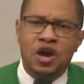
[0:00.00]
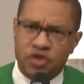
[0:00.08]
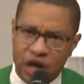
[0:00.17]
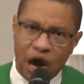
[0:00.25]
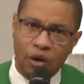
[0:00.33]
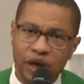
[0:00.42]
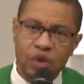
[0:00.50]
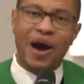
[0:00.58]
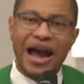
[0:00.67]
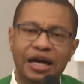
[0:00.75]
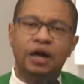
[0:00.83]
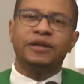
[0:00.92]
The only
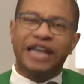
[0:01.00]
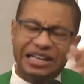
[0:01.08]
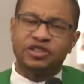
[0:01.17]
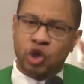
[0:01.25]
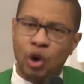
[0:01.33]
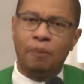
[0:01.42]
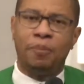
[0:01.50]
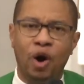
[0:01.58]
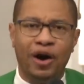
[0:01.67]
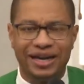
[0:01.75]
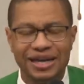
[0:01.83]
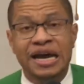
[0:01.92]
way to get to a
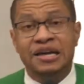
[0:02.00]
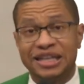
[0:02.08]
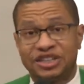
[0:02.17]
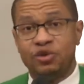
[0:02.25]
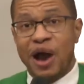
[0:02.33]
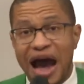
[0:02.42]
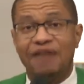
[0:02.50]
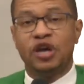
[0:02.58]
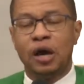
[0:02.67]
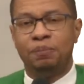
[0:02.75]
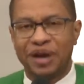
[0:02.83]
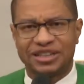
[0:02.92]
point that you have
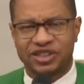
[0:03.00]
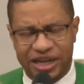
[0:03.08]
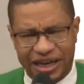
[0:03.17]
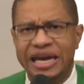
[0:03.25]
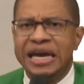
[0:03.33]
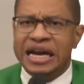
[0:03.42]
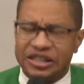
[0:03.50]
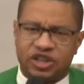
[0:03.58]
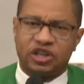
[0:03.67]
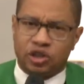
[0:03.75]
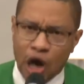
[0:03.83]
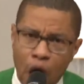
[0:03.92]
your blessing is
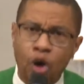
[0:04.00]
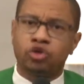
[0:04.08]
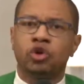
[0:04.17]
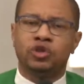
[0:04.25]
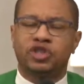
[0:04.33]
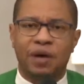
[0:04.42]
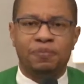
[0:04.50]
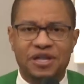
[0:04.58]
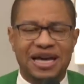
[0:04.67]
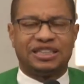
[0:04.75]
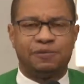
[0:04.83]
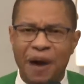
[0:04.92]
to go through something
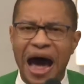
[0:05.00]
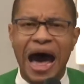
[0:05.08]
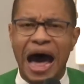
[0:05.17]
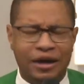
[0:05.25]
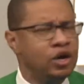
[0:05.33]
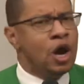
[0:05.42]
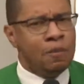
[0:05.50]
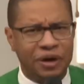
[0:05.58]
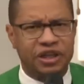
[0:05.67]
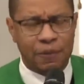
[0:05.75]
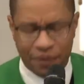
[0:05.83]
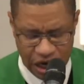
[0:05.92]
that's bad
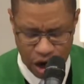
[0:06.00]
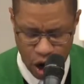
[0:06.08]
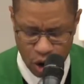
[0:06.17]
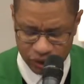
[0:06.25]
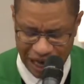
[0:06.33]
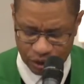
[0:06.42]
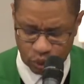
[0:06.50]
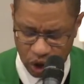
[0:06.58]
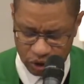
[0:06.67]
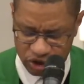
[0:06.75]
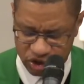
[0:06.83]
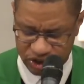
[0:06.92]
but could be a whole lot
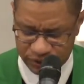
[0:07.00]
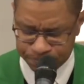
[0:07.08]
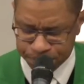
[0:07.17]
worse.